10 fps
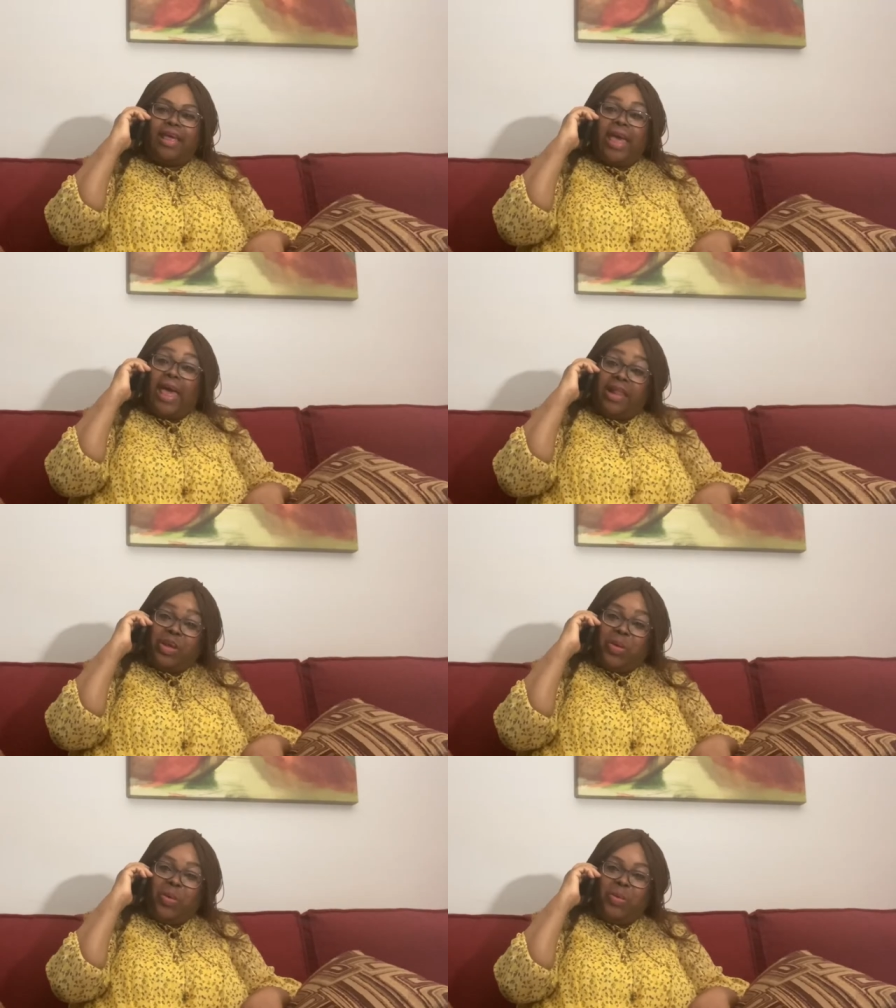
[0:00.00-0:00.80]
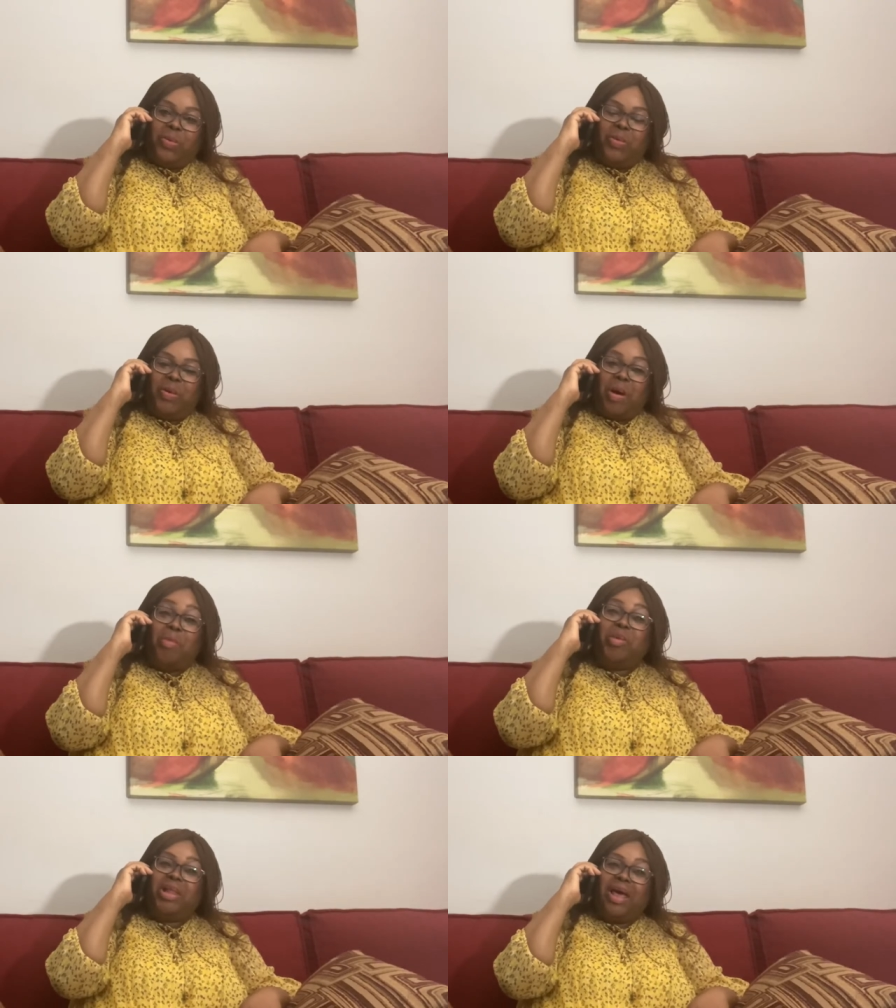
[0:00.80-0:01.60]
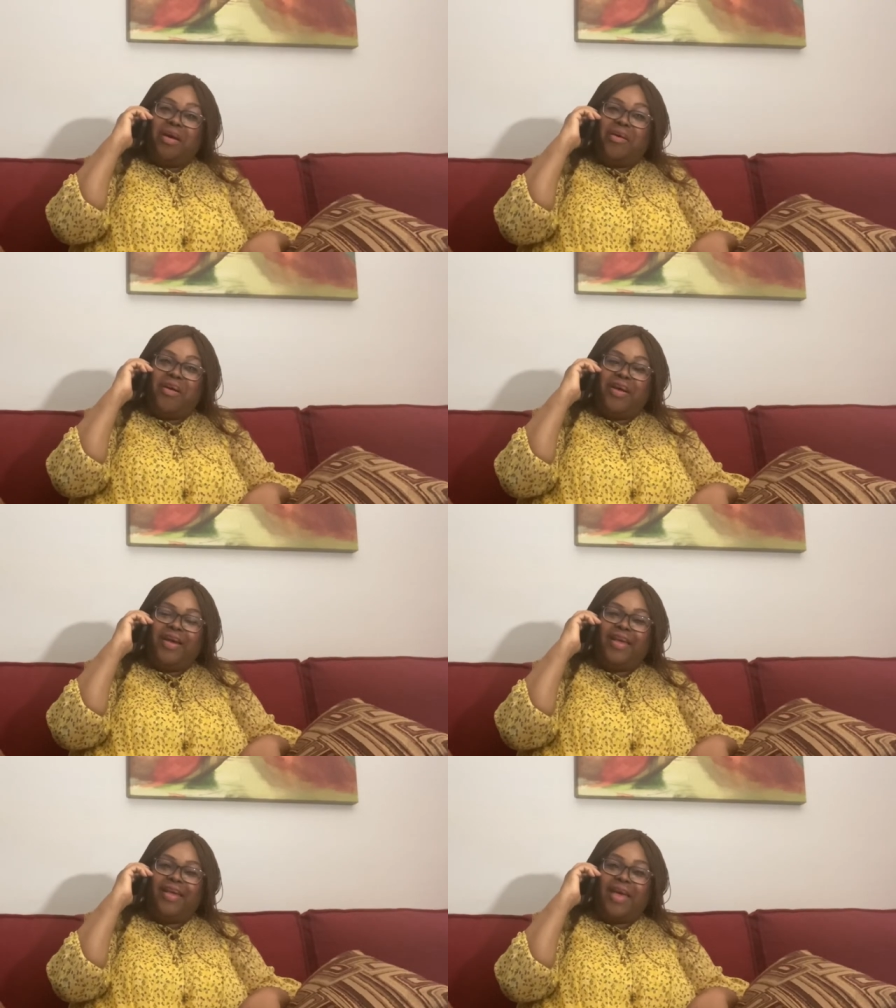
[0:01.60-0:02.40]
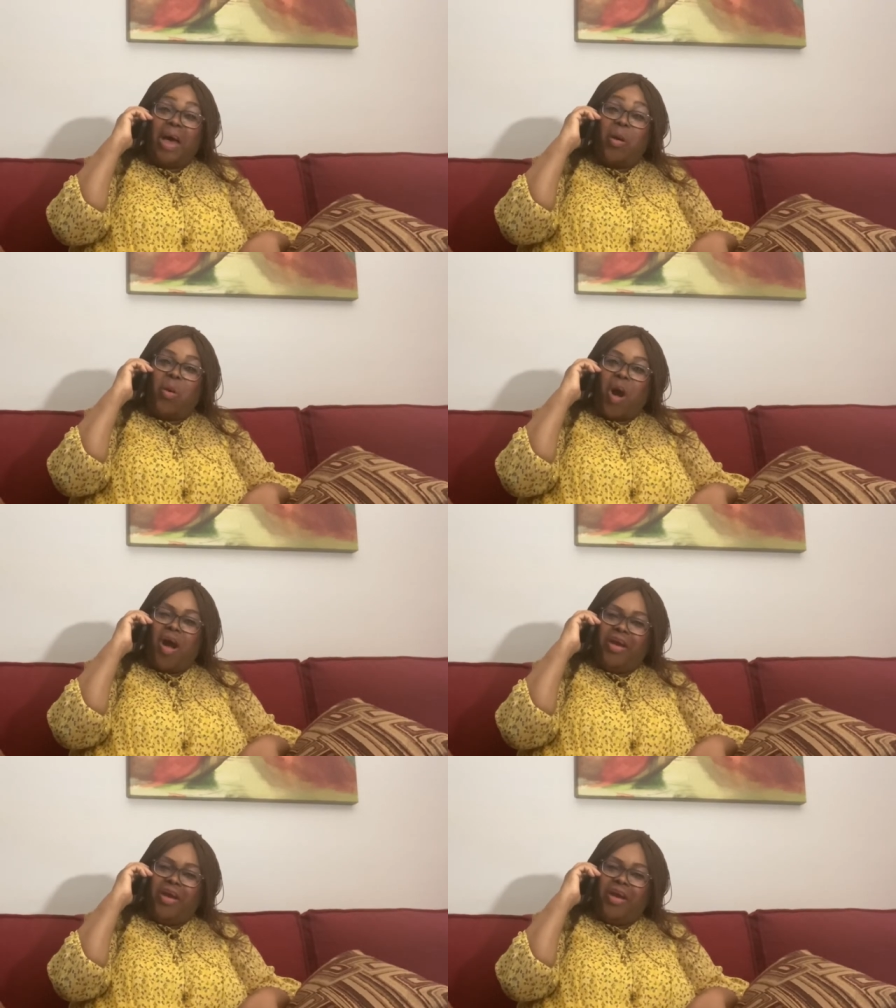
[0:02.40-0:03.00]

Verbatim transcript: Hello, Omolara. How are